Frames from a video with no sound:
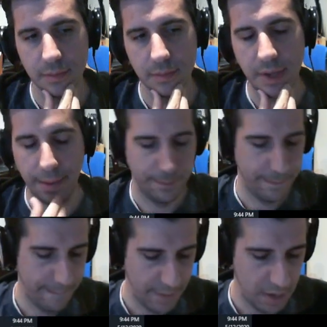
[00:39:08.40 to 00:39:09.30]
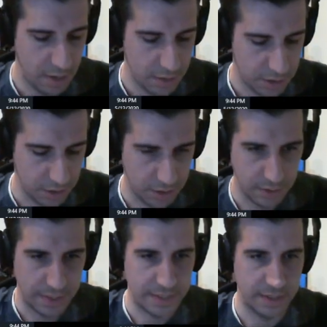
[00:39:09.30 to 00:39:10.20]
Yeah. So
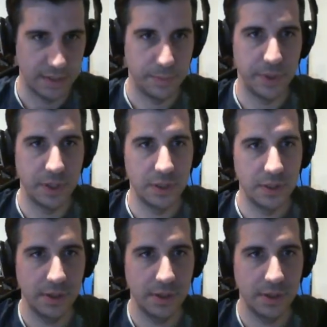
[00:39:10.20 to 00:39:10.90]
let's see this build.